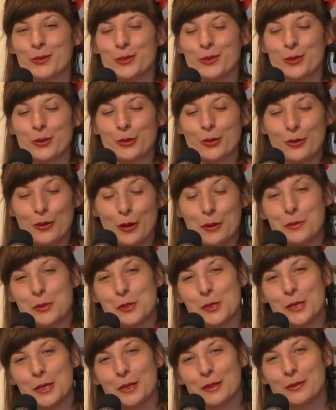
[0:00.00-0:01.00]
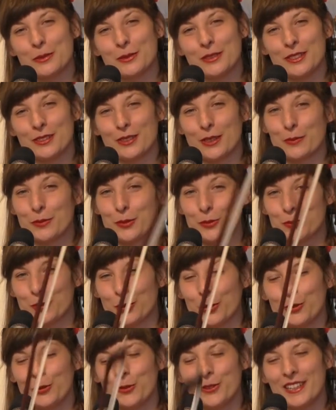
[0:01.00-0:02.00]
So grab your cello and grab your
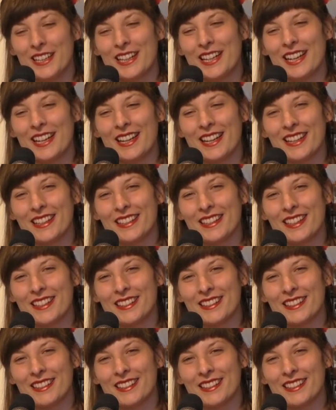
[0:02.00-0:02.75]
bow, and